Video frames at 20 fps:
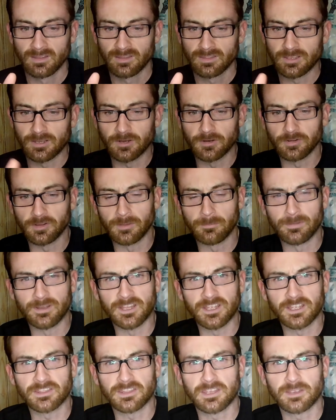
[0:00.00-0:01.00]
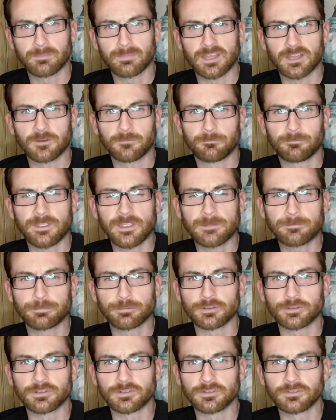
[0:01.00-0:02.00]
They're limiting the amount of
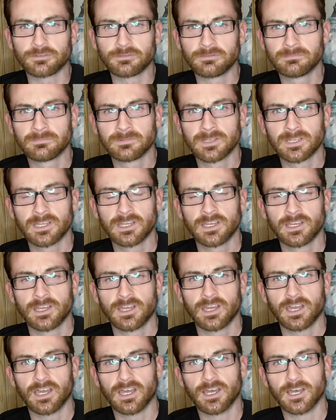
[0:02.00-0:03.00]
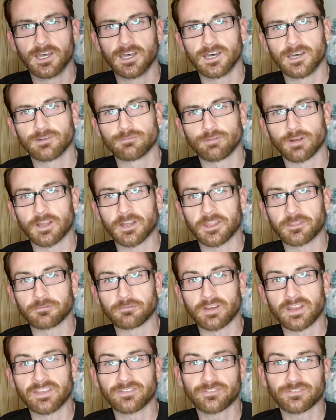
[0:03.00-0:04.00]
people running the
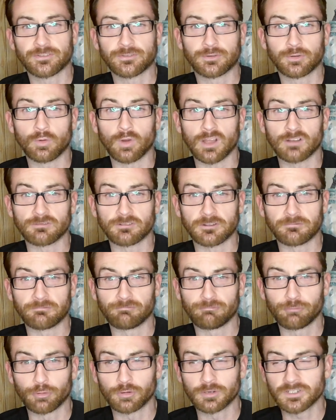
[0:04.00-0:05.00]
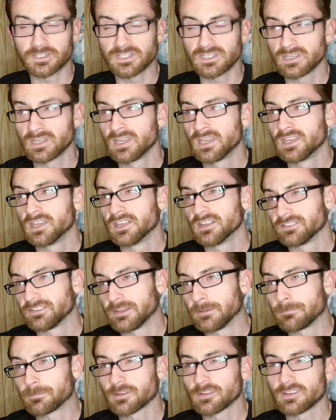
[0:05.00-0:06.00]
race to 240.
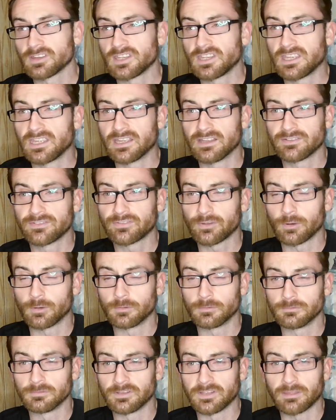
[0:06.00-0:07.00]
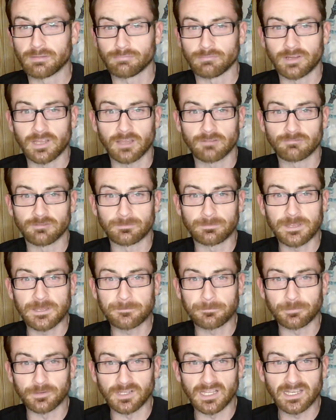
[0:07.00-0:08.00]
Typically, it's only 300
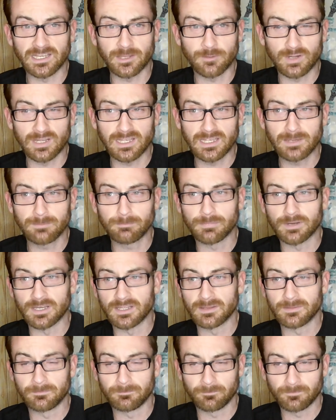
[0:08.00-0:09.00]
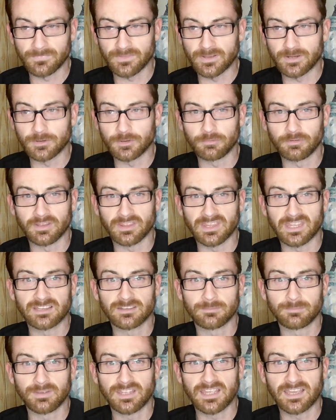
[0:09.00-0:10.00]
people anyway, but they're doing that
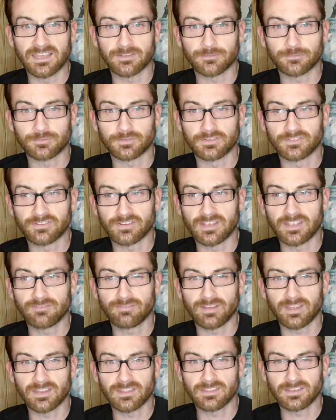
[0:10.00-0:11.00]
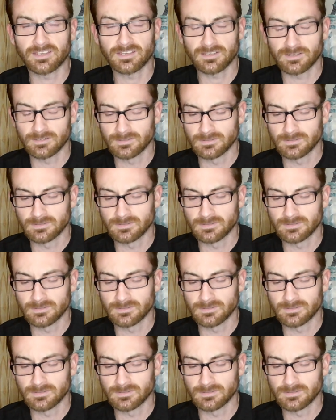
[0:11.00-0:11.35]
to be extra safe, I think.